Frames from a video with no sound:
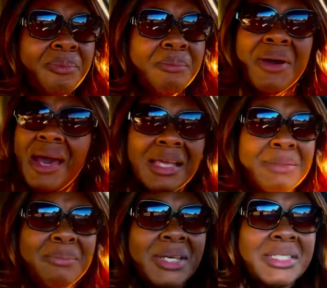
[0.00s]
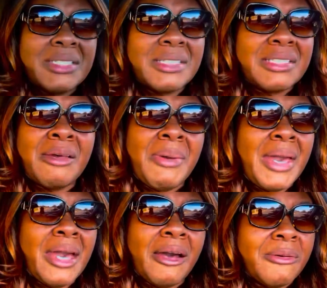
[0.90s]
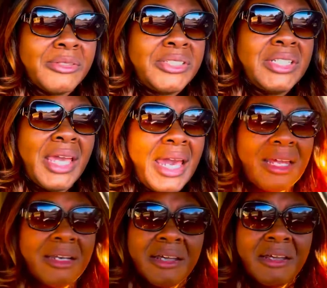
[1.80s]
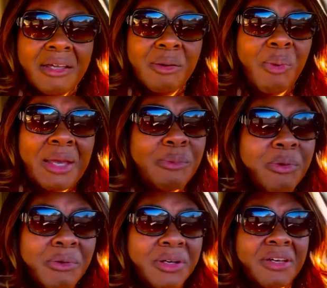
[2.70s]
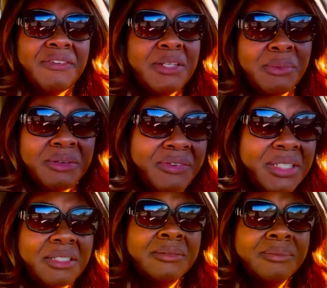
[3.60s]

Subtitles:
But somehow she had a white warrant, a 5150.